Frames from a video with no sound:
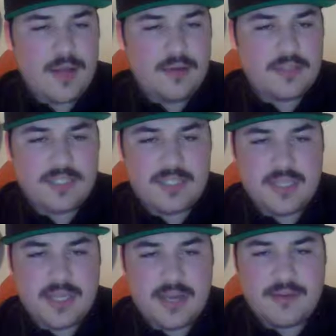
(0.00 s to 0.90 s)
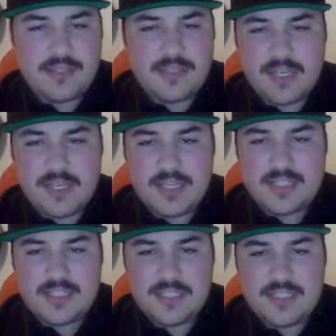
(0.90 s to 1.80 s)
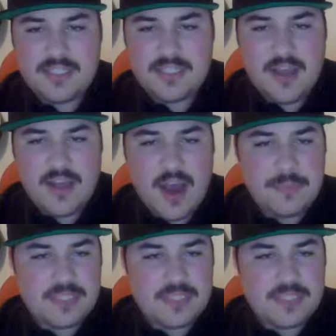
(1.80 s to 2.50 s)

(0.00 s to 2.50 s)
I was just thinking because it's the opposite.